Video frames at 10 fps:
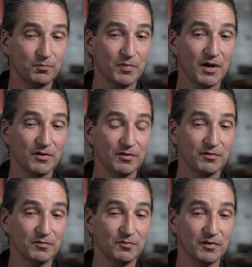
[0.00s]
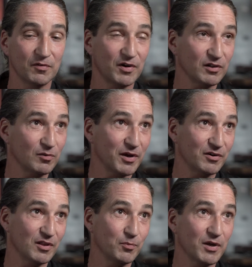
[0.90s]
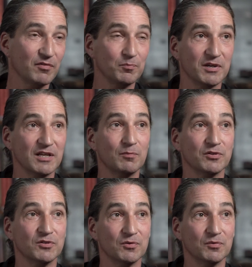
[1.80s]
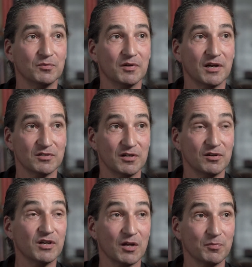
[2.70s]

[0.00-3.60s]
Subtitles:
fractal pattern that we haven't been able to actually look